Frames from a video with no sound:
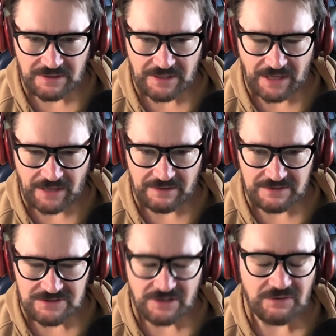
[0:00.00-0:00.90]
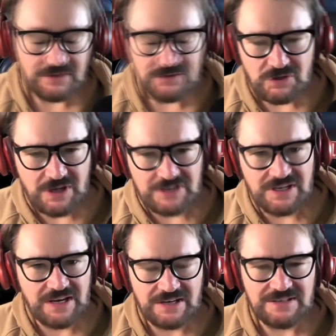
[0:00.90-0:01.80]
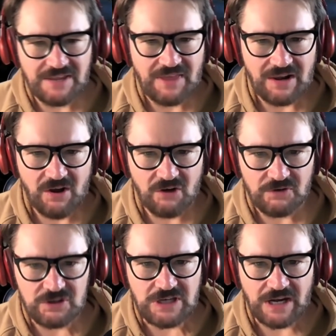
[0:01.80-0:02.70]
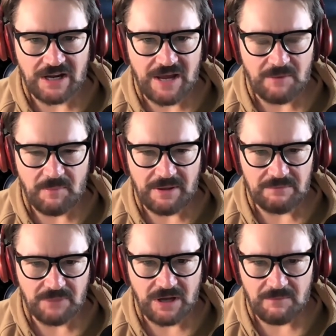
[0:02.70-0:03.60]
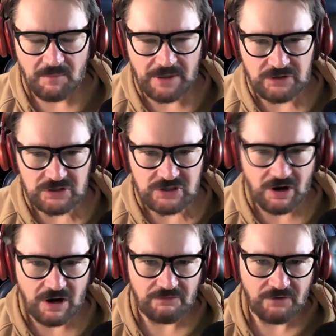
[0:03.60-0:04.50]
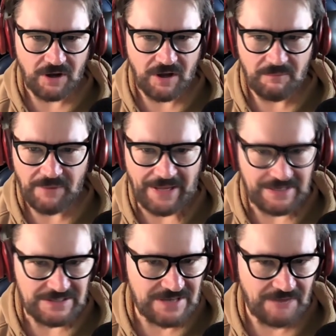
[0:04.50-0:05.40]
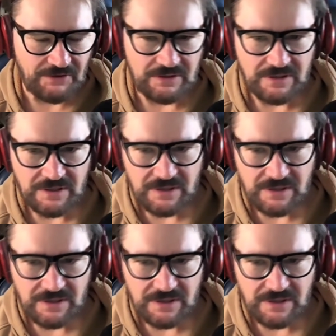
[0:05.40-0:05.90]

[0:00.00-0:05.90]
And so you can see it didn't take that long for Sting to become a major star from '87,